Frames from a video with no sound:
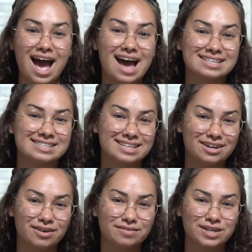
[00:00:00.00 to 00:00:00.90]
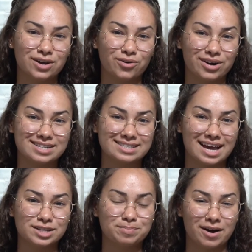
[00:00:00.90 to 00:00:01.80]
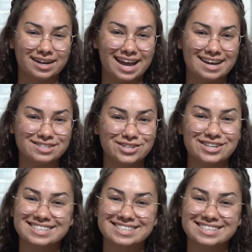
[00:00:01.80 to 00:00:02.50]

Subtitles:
at cityrev.org/podcast or